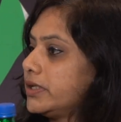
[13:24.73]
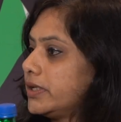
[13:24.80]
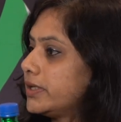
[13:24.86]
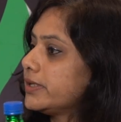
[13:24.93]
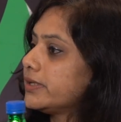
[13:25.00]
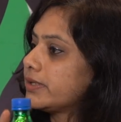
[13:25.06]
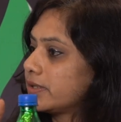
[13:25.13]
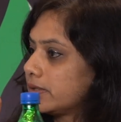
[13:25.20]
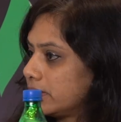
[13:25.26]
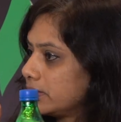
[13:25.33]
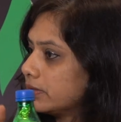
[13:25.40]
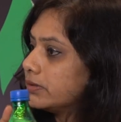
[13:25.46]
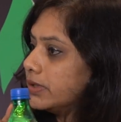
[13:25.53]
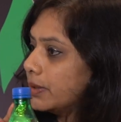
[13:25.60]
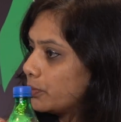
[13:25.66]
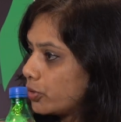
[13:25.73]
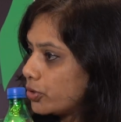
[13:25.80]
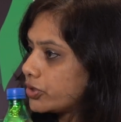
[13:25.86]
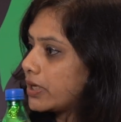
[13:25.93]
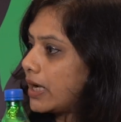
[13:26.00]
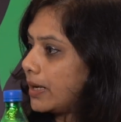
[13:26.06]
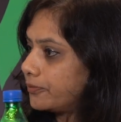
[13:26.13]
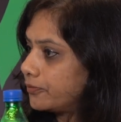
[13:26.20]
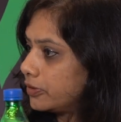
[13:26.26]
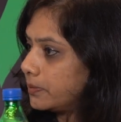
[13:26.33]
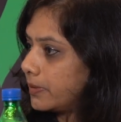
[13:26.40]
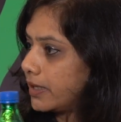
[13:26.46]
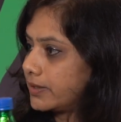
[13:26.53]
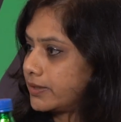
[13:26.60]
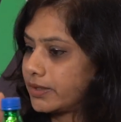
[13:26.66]
is the most harmful
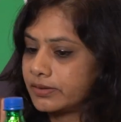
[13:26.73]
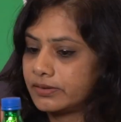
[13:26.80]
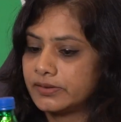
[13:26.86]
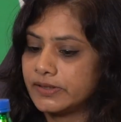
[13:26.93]
plastic?